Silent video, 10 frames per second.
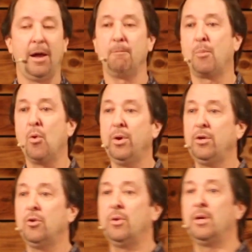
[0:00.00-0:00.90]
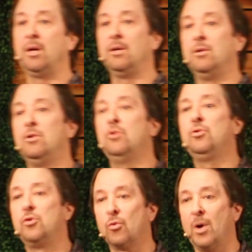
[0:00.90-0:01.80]
and point you in a new
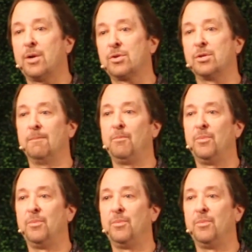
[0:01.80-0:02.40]
direction.